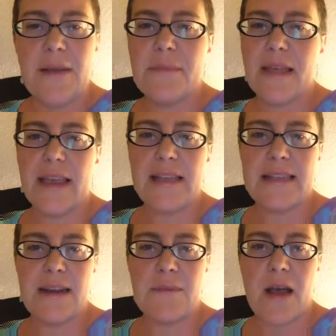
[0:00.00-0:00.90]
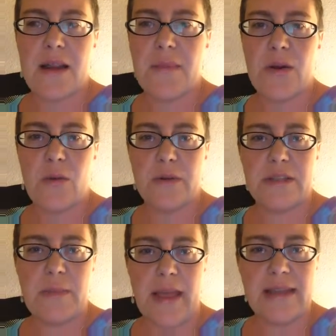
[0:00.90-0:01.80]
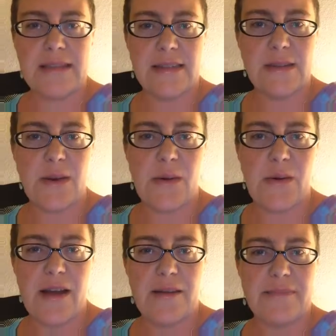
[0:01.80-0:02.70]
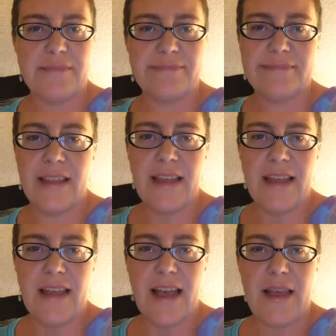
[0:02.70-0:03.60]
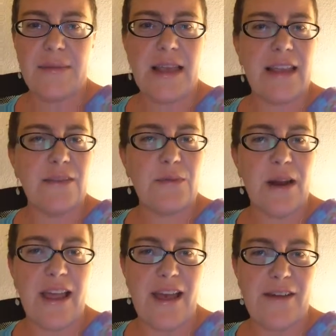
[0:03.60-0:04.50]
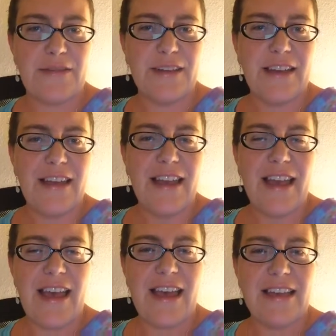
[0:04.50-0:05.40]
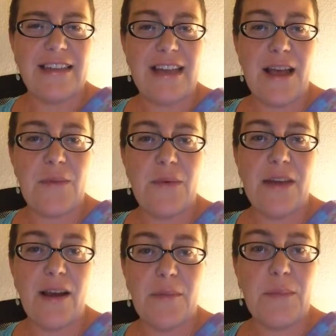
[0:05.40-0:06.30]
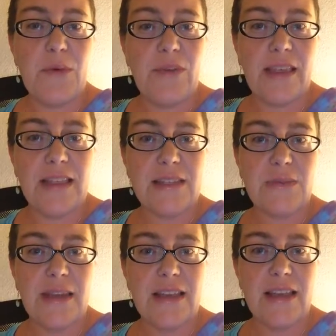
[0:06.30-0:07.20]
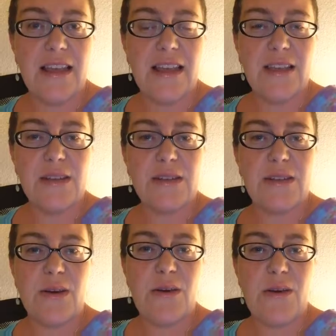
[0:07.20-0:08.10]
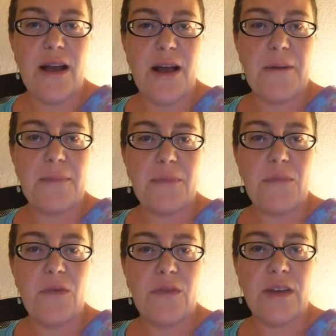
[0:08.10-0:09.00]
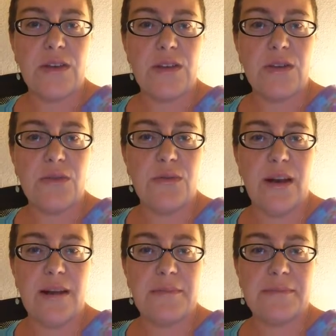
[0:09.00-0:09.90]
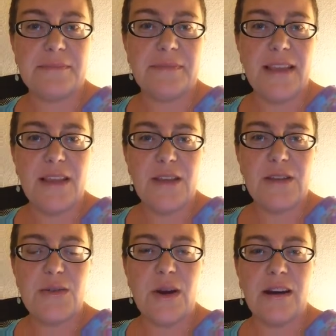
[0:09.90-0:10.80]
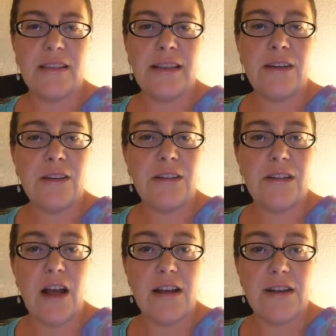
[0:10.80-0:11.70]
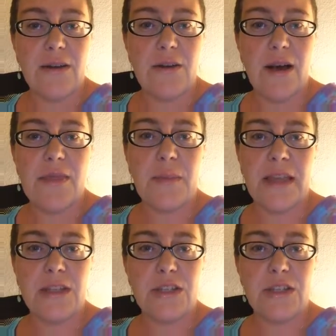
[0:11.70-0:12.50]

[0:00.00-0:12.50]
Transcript: Like I said, I'm not in my normal space, so I'm taking what I have. And we are moving this week, so moving to our little condo on the beach.